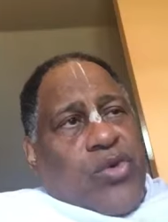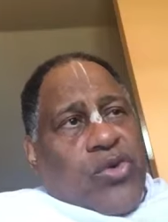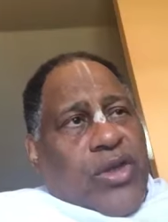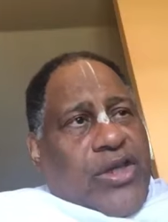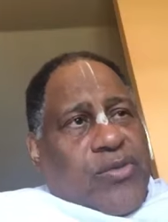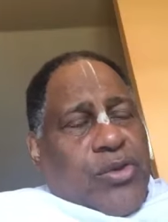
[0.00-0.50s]
of
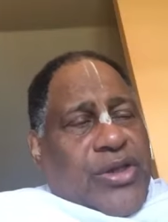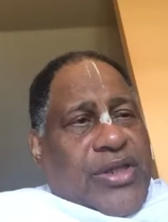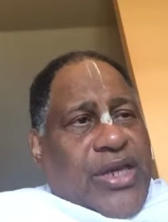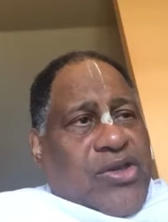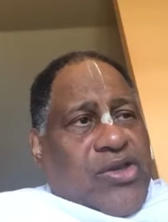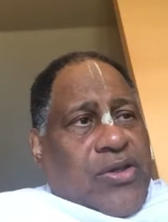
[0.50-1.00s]
mutual
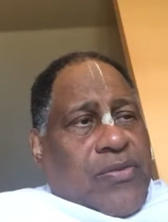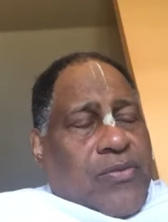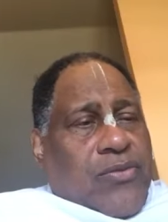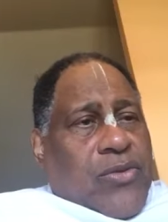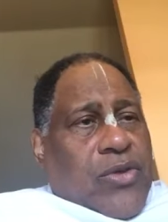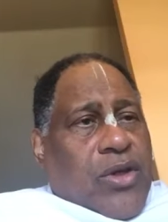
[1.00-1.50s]
exploitation.
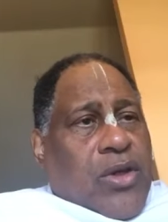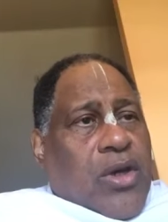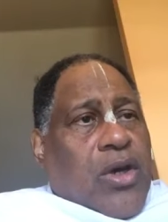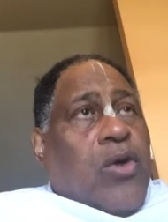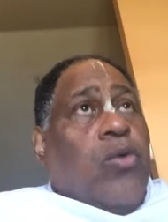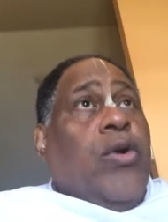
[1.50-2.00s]

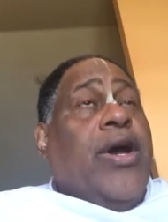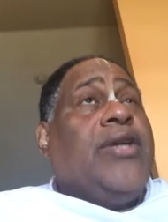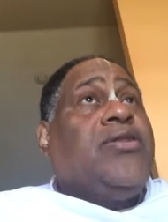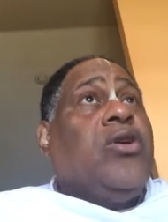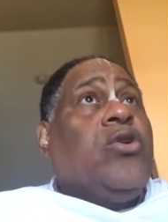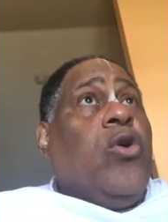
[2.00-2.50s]

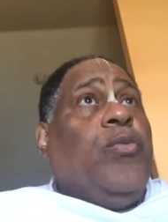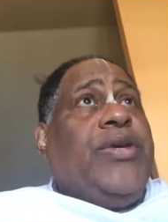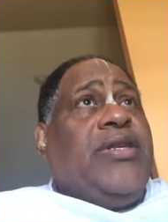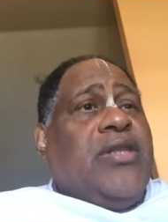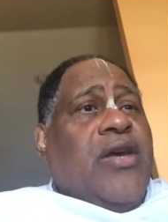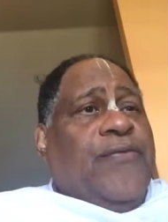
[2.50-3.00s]
Where's the
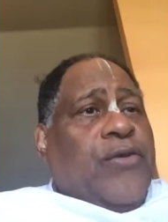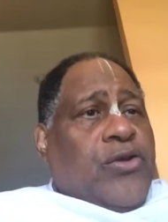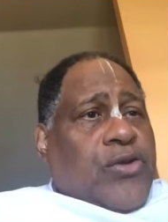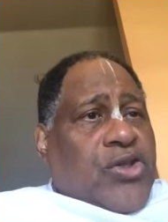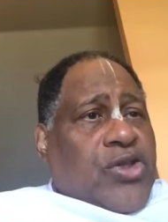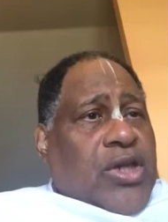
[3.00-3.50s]
gopis' love for
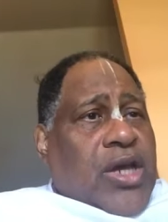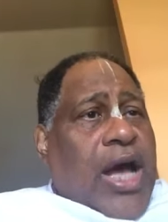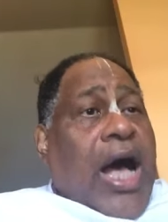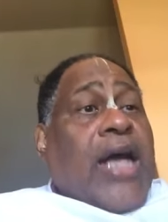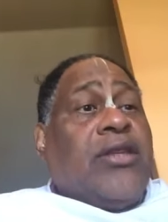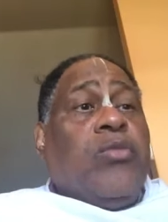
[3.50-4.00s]

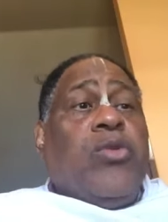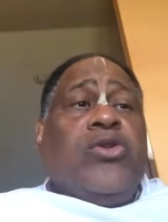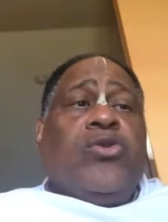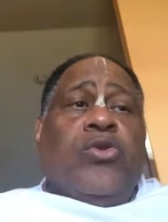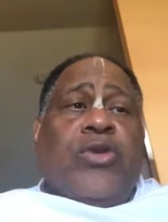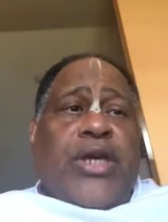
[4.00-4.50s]
Krishna?
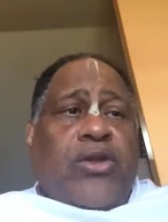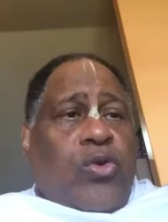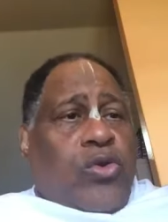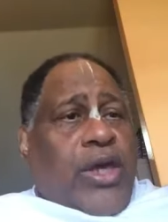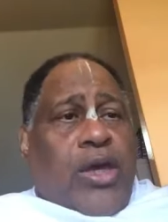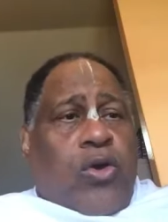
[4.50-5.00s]
Atma sukhe
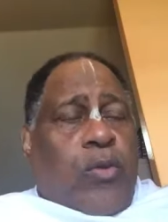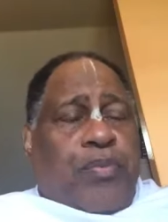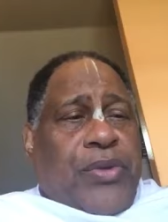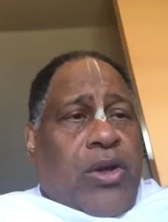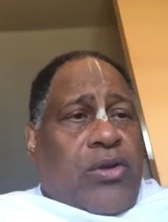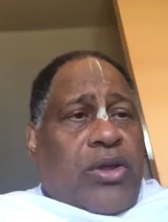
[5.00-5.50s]
duke
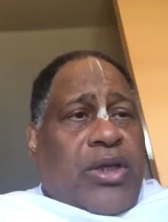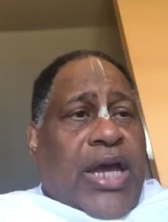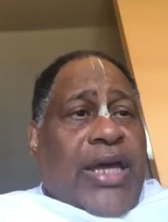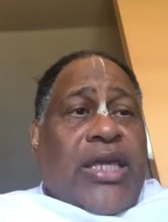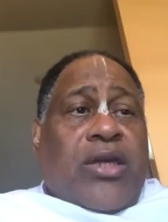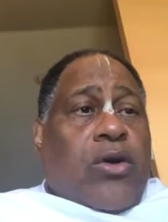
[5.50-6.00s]
gopyo
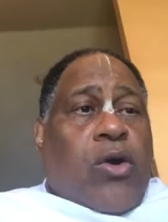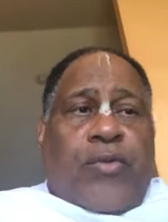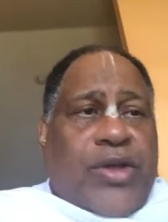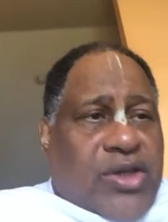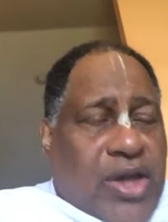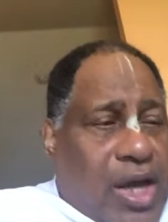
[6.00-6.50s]
nahi
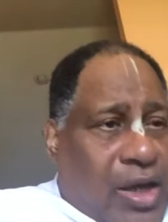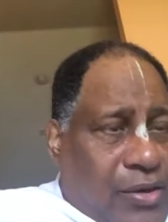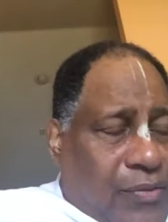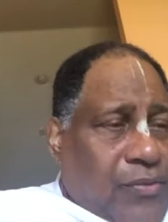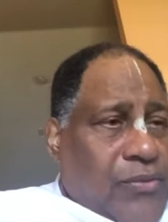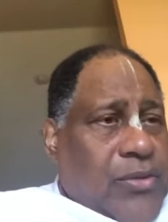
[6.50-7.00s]

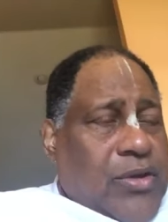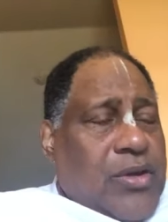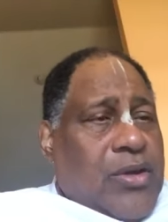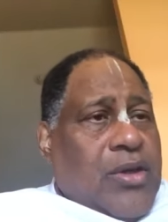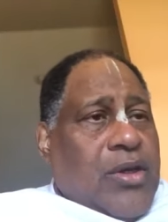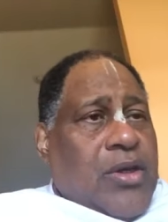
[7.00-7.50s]
vichar.
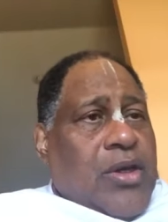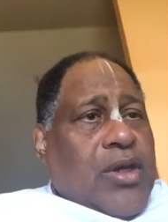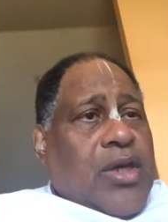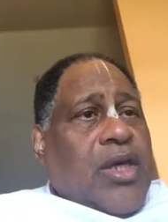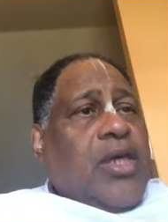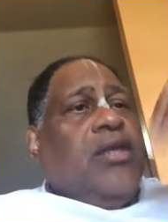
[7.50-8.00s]

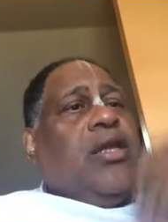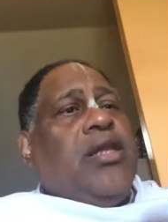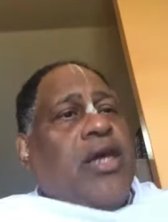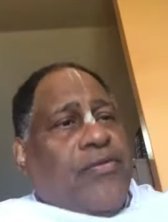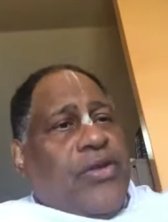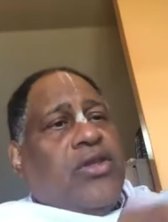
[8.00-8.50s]
In the
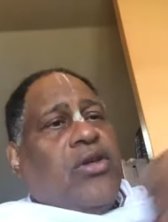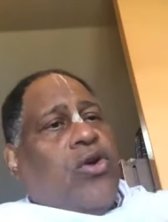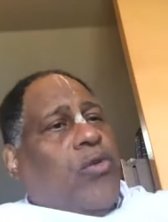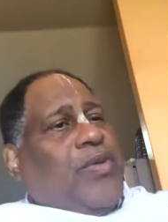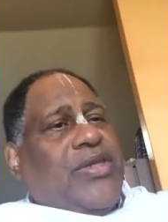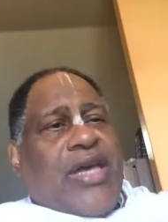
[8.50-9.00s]
love that the
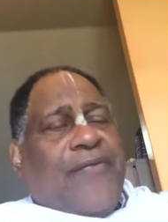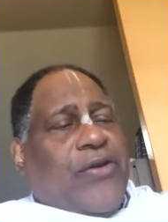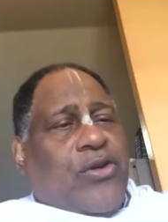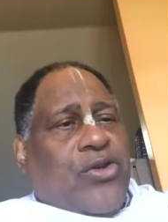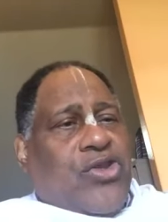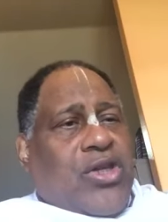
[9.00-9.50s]
gopis have
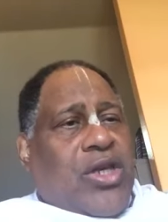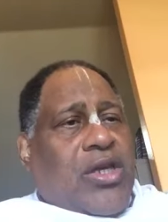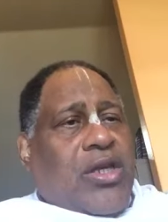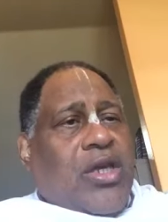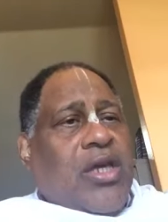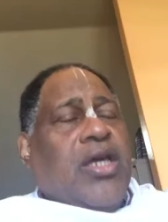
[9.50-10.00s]
for
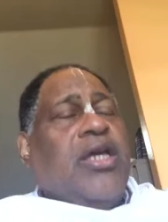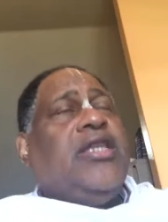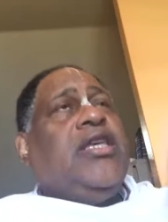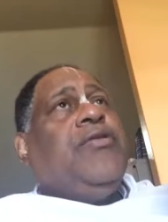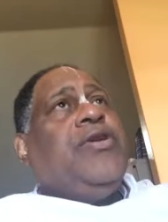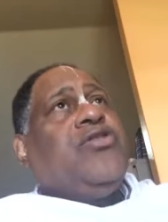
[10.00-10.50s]
Krishna,
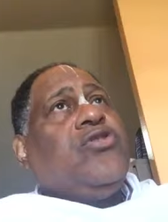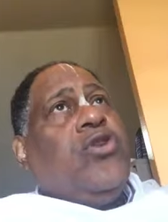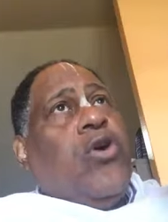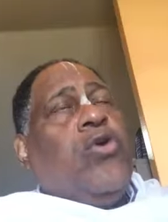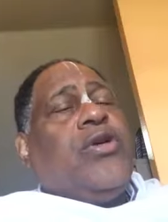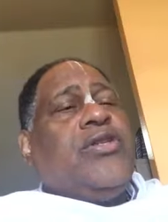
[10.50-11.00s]
there is
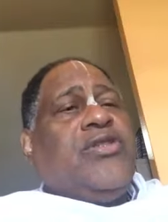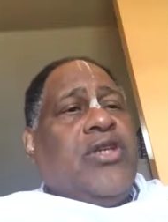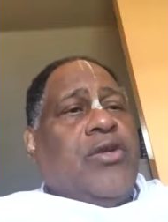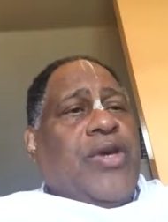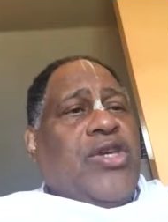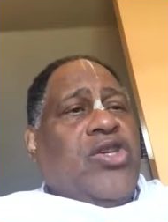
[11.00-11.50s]
no
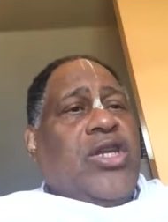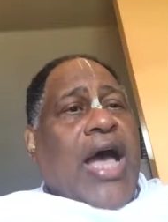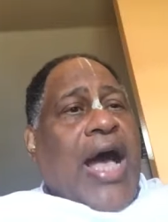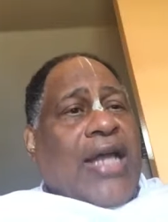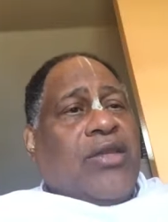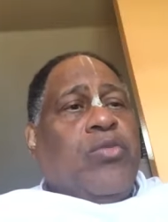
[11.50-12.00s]

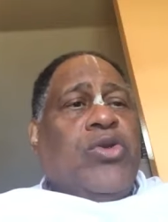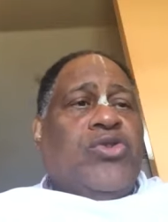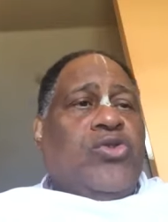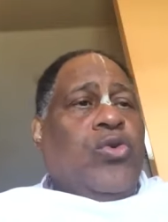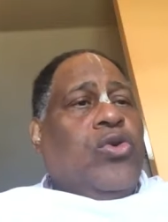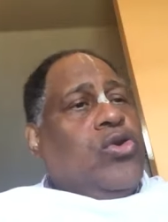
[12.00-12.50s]
consideration atma
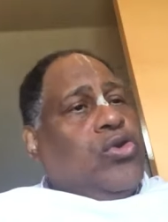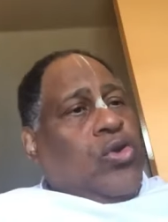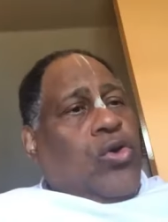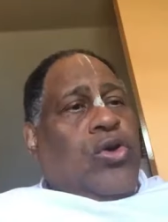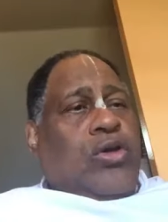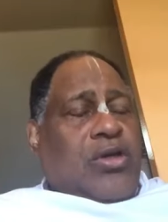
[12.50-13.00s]
sukh
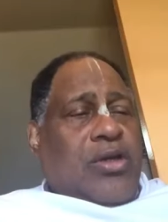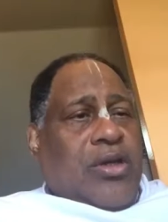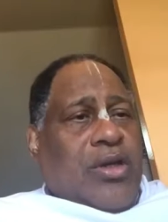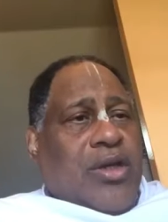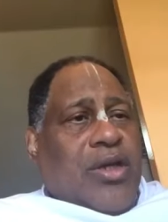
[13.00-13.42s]
duk.